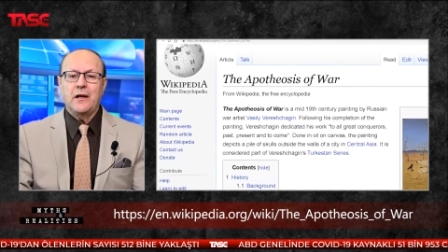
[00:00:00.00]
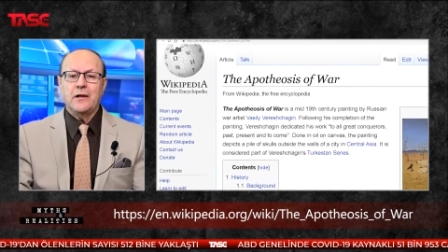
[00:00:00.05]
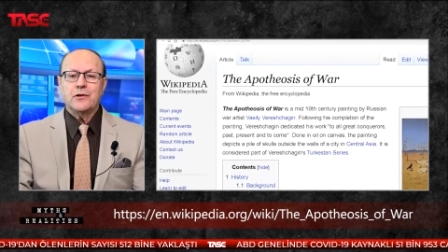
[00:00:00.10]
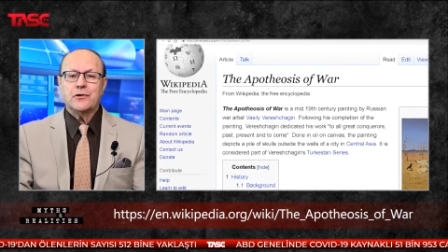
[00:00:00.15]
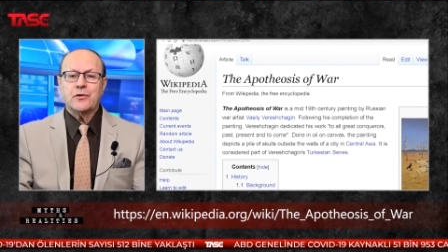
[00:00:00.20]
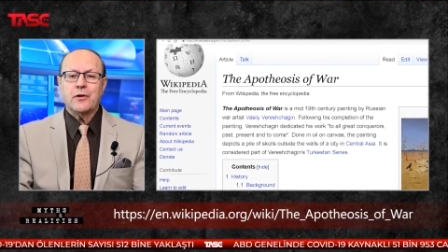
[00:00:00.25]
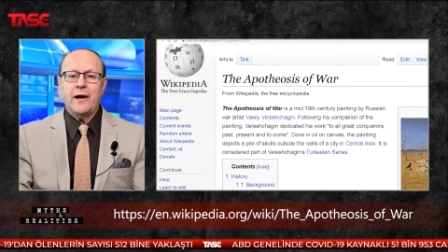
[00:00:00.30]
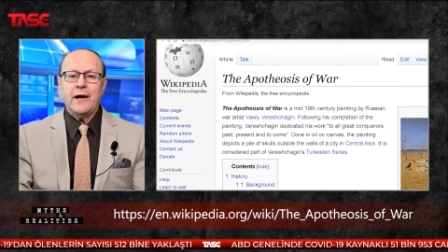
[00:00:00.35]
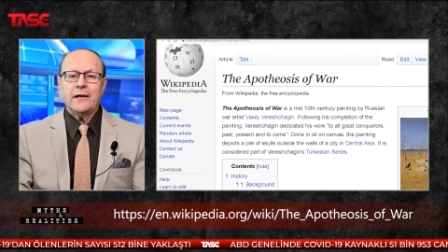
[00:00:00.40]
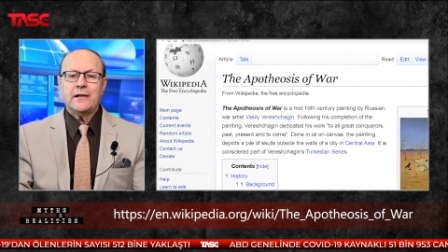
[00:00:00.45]

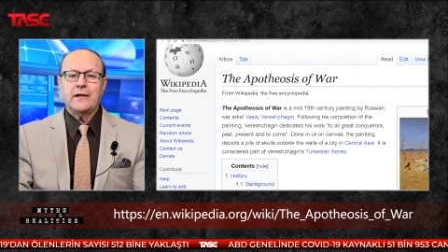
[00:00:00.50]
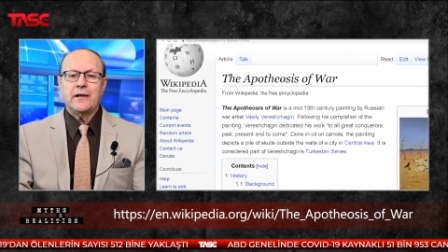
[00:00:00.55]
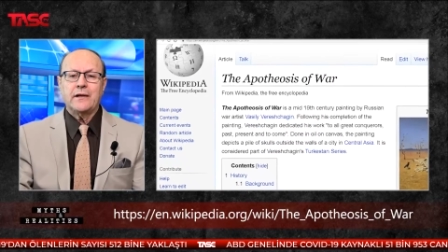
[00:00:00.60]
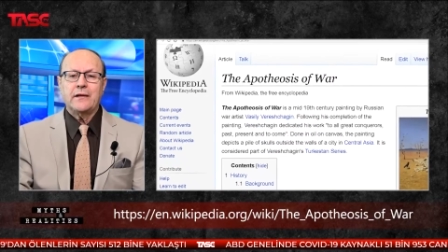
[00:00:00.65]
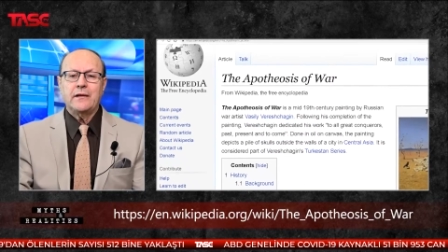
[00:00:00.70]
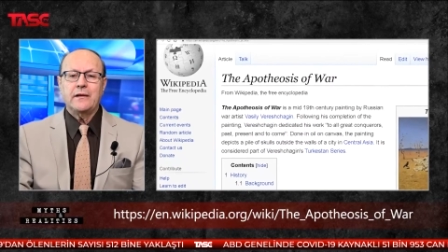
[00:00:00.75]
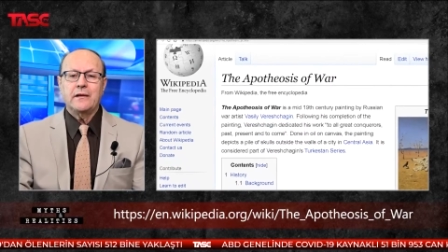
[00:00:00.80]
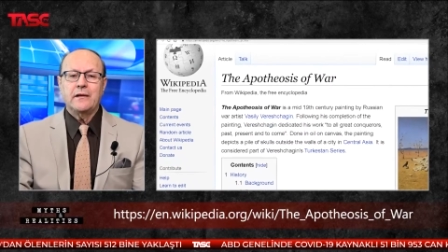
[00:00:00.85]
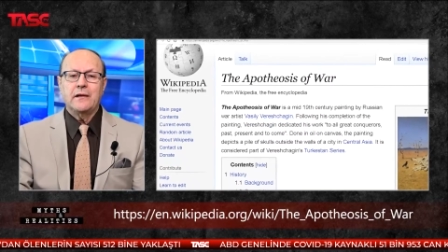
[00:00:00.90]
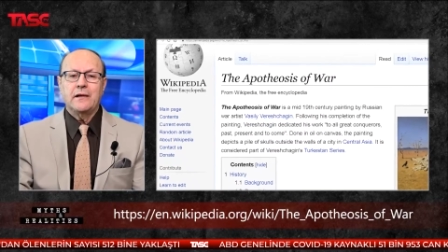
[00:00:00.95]
tracked it
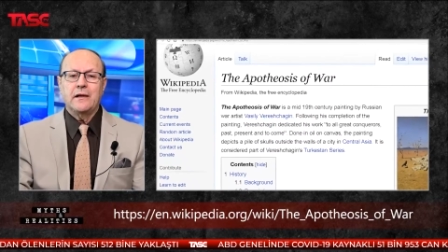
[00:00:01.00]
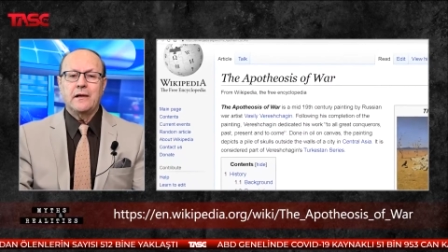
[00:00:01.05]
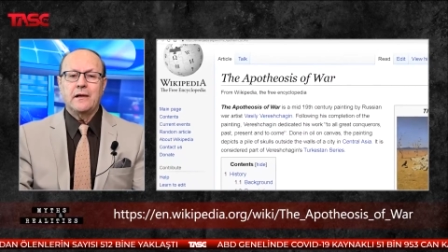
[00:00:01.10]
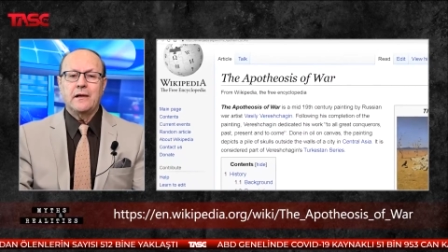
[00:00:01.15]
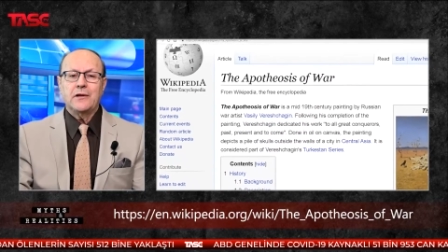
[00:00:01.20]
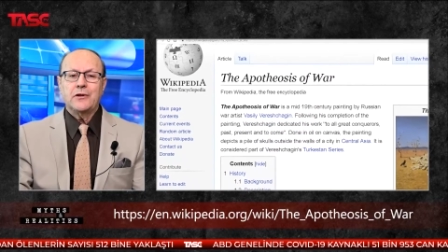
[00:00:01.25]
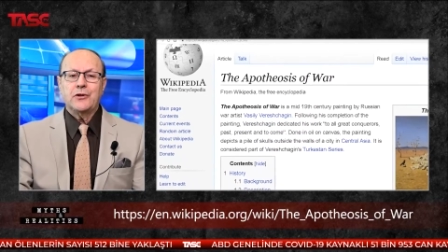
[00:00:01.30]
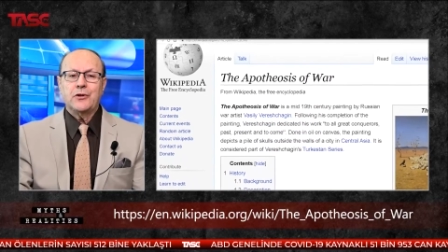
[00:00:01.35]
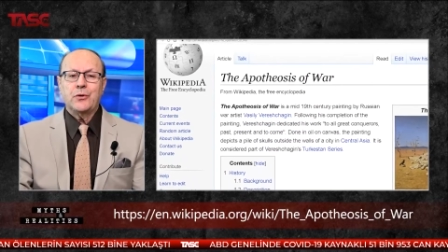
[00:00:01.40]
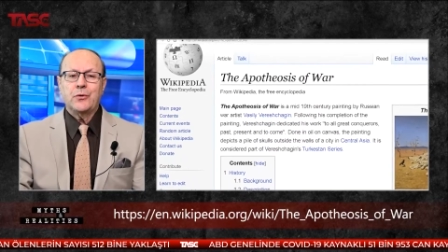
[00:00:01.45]

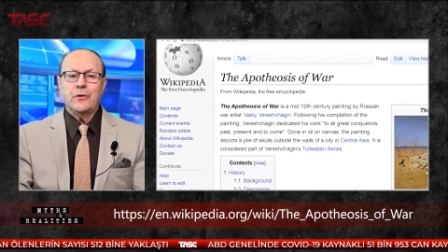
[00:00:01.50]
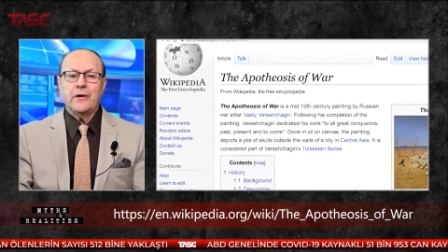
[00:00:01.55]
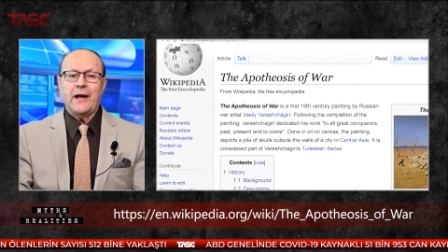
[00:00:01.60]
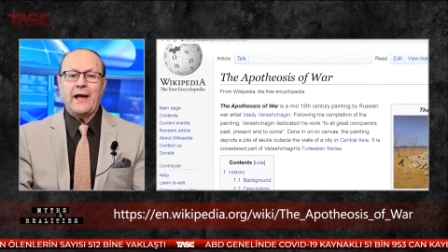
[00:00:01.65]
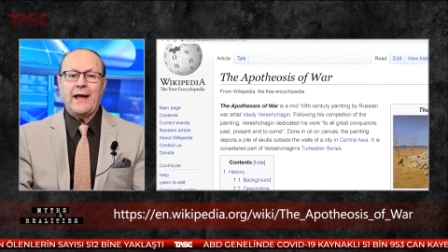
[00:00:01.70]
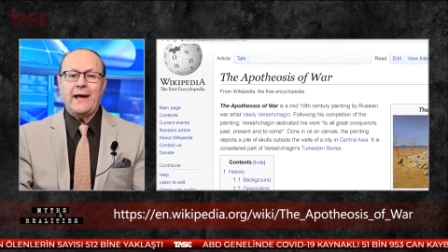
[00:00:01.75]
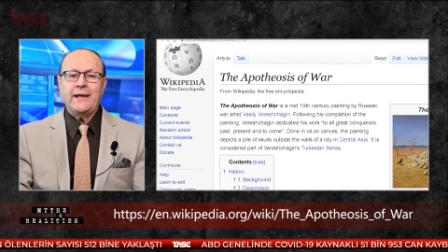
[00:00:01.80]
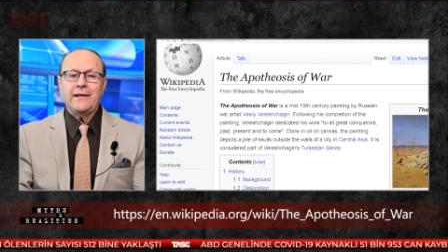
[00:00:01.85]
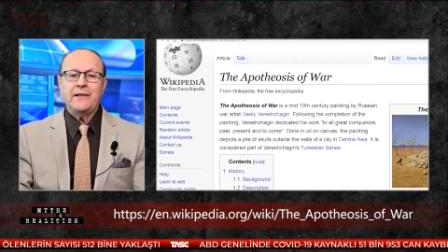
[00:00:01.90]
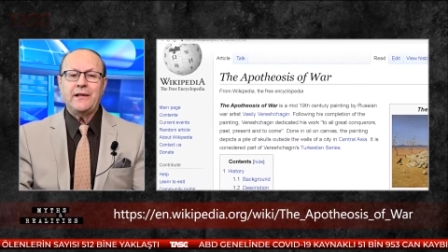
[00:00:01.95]
to an
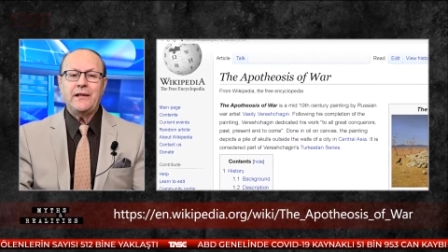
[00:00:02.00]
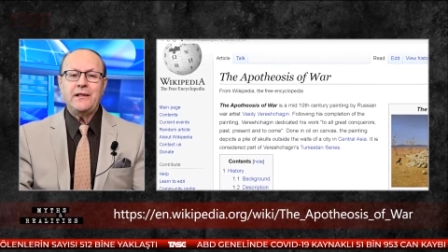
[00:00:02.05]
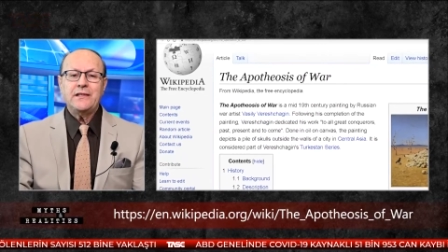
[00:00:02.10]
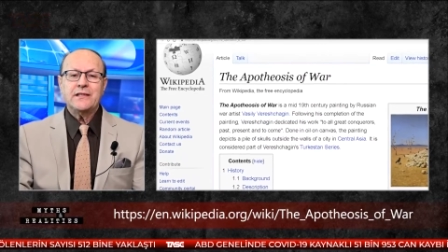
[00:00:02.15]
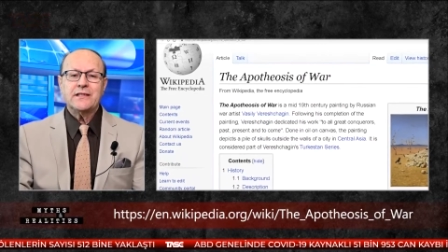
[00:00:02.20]
eighteen